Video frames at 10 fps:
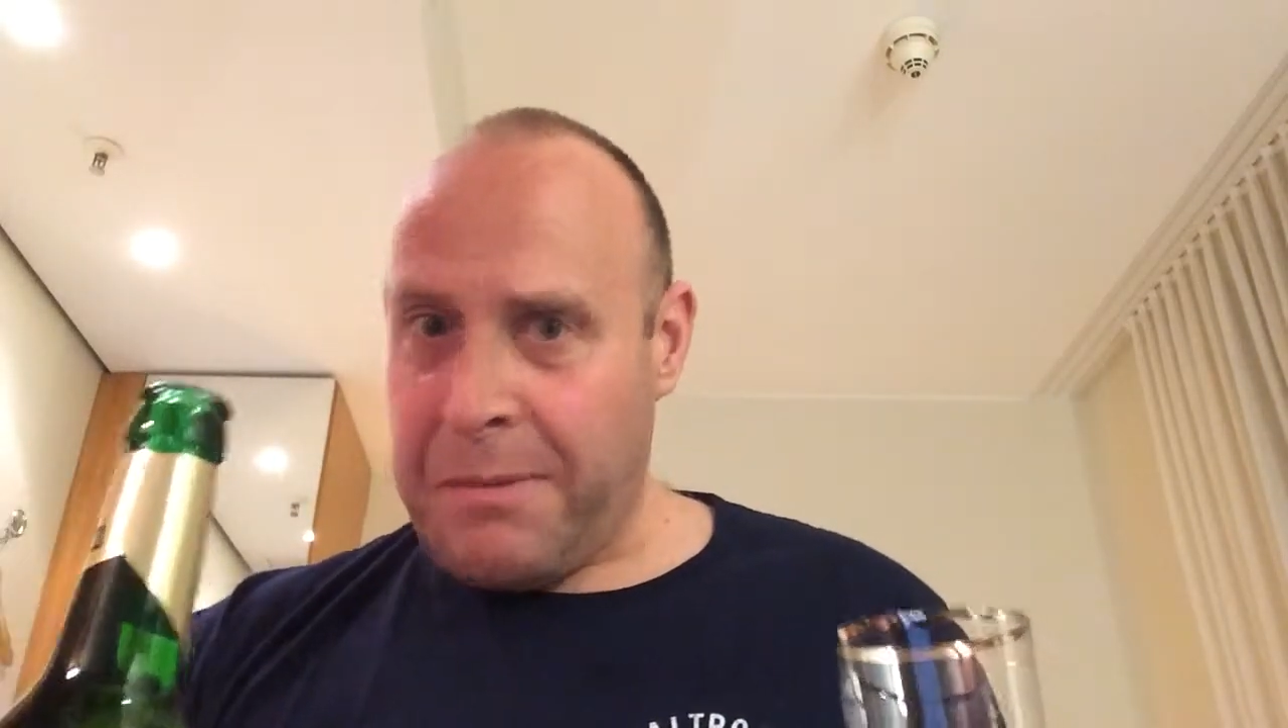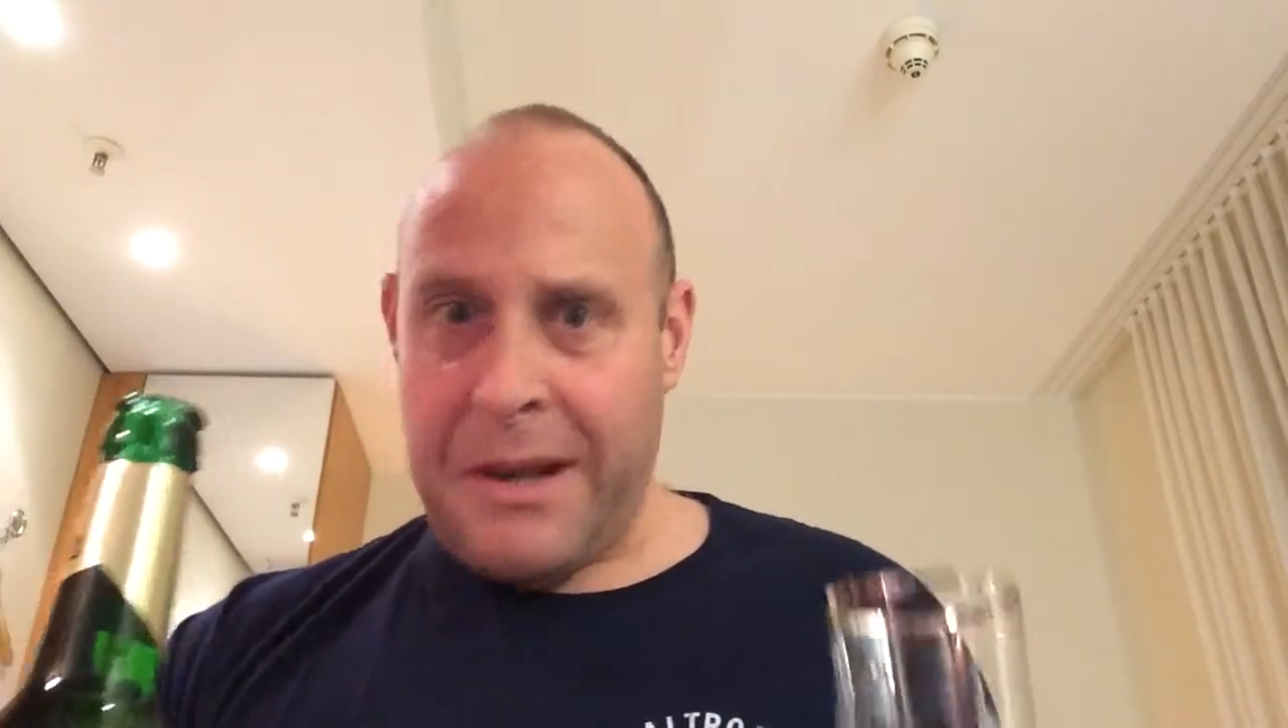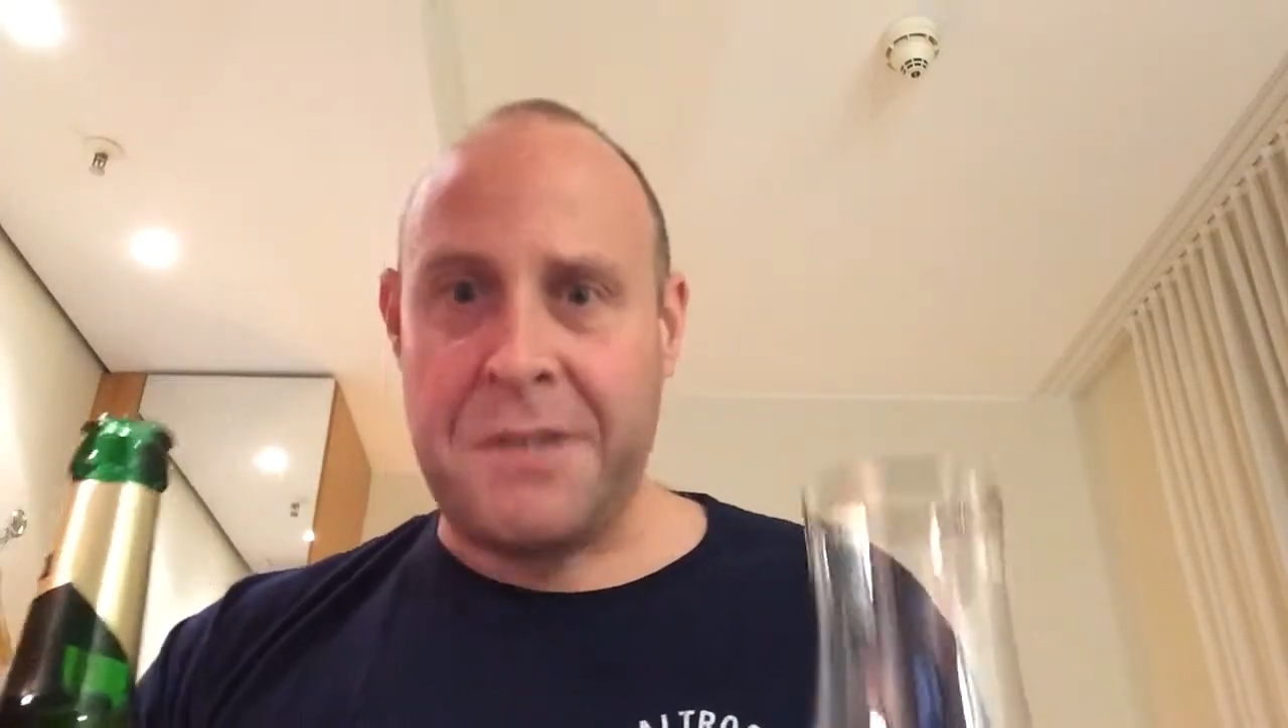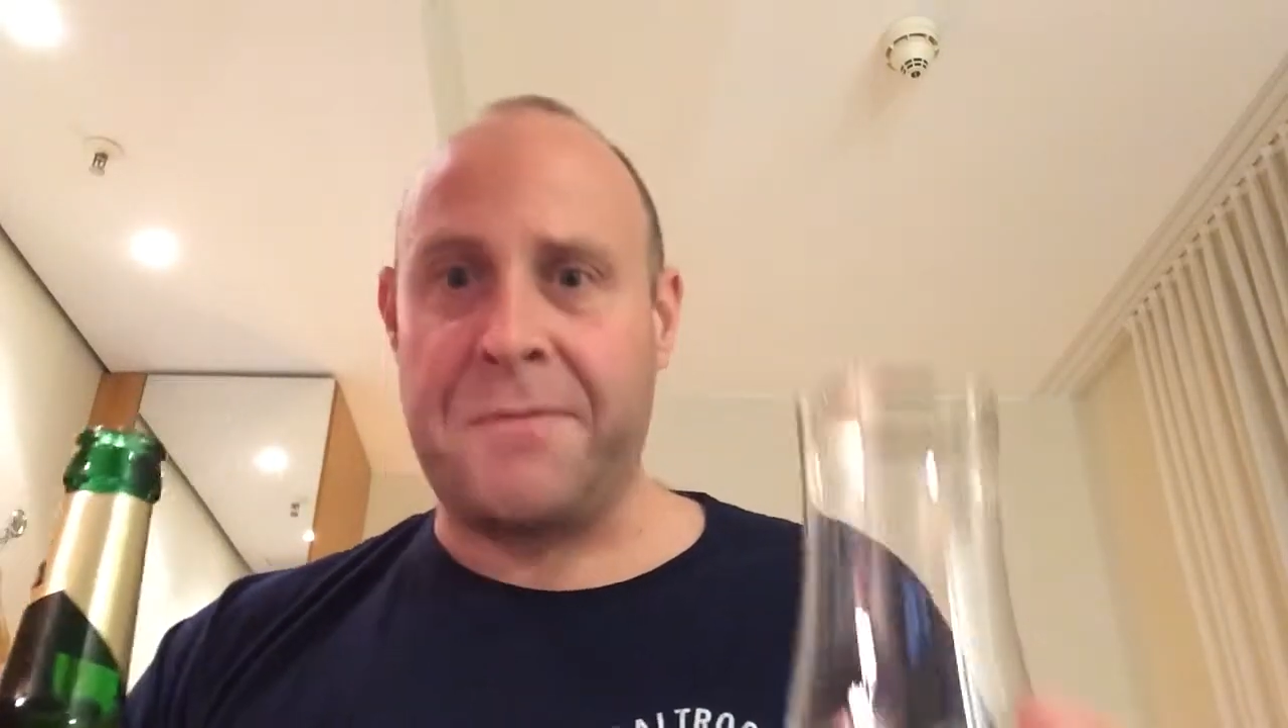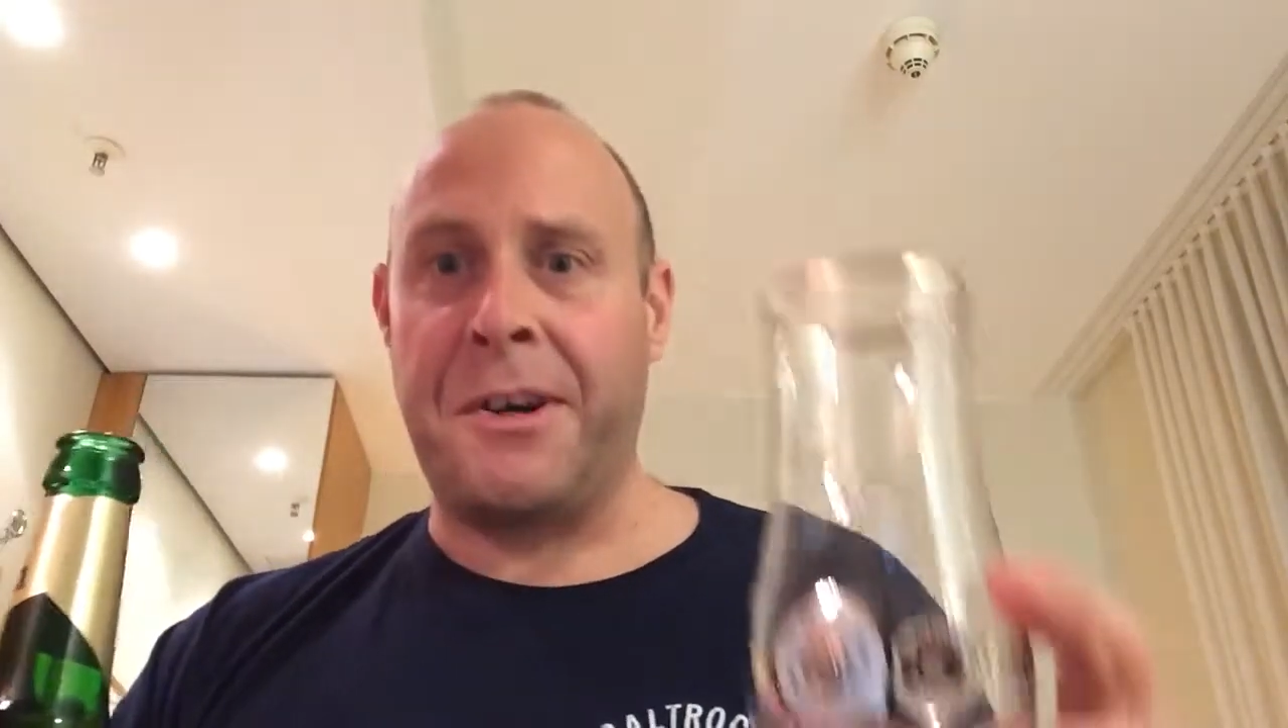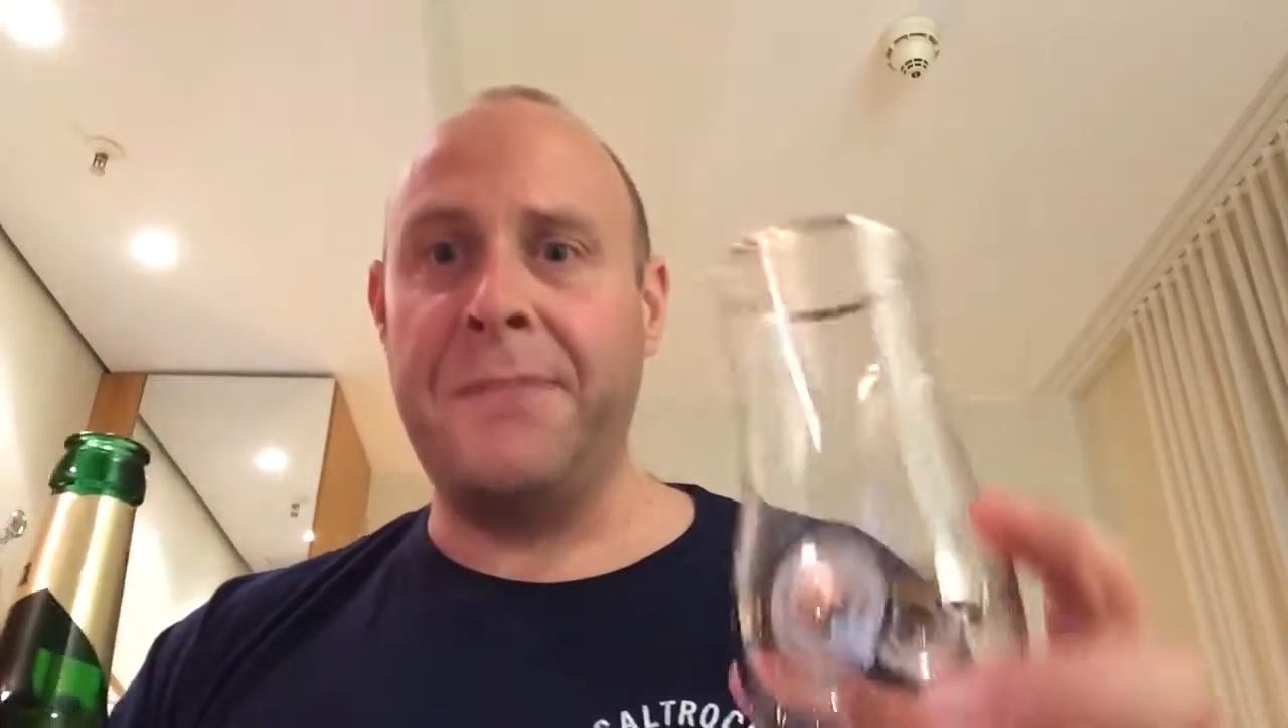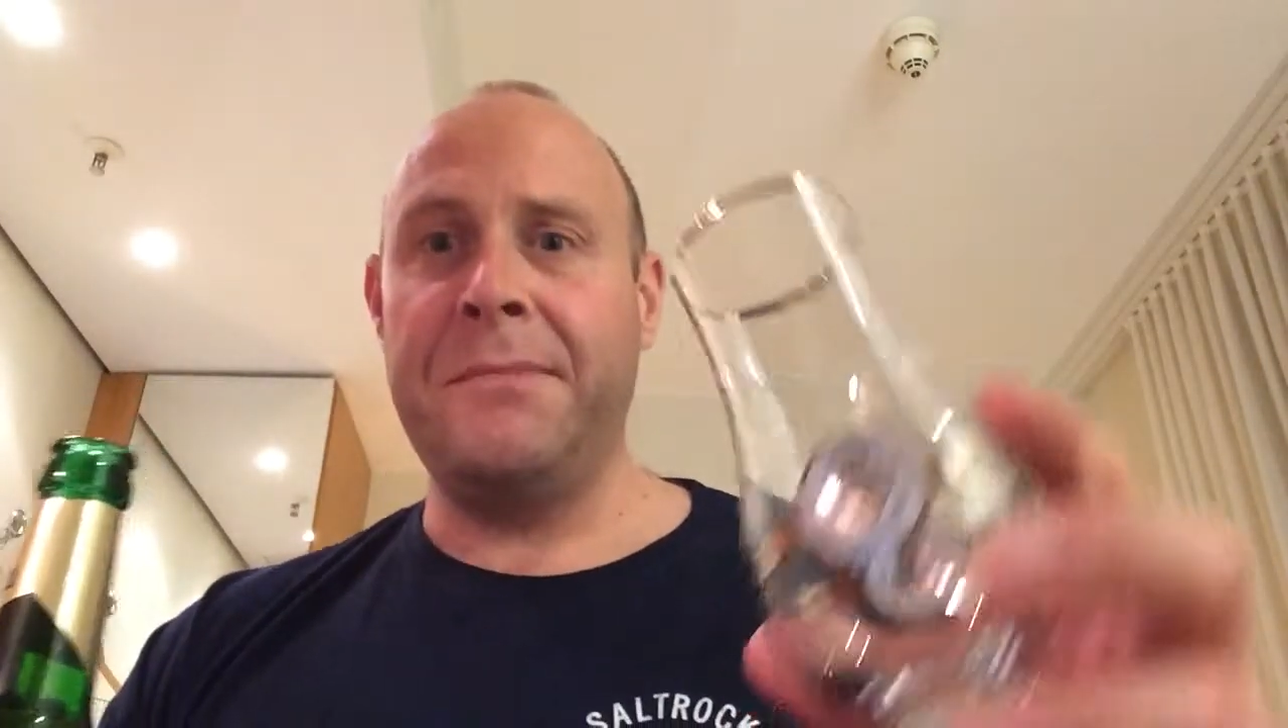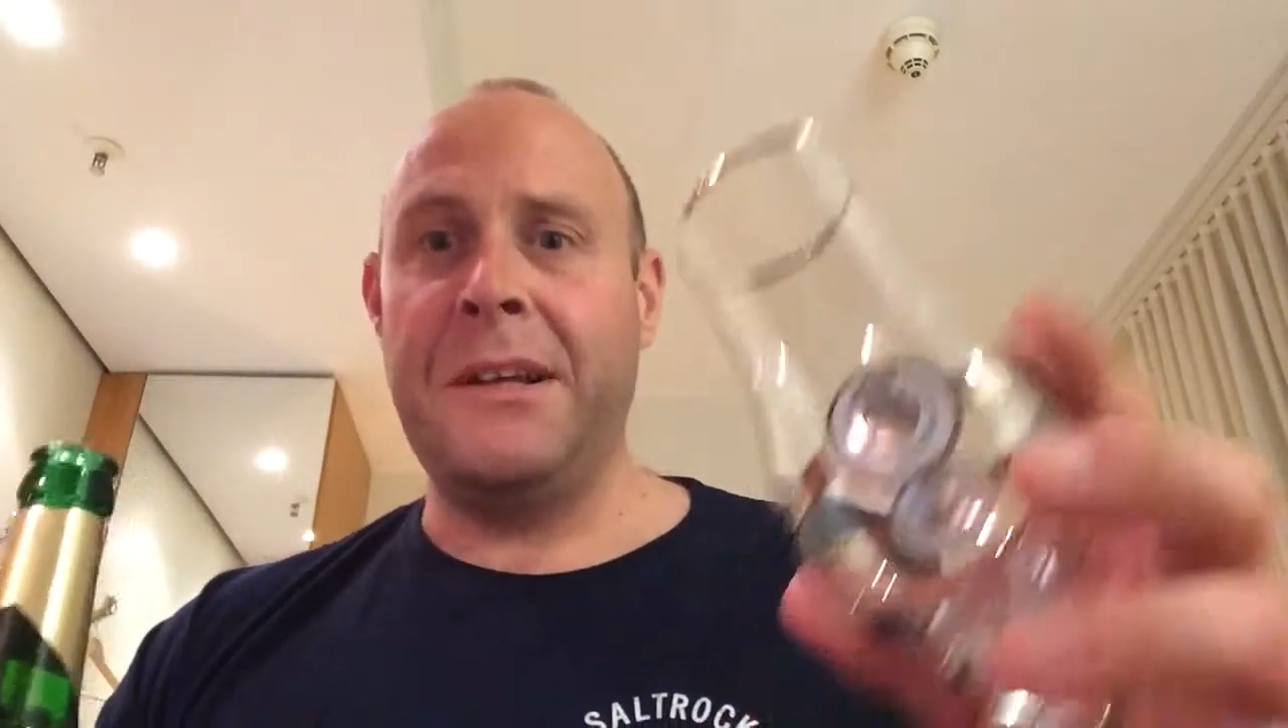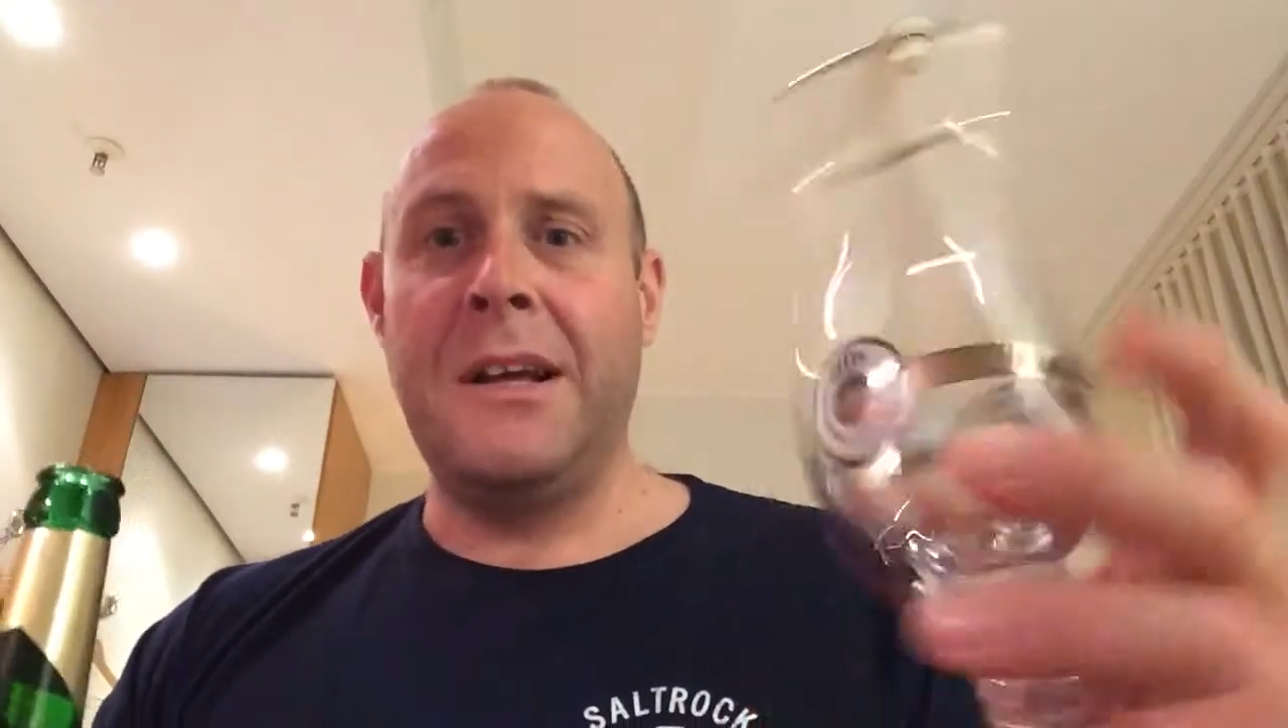but that's fine.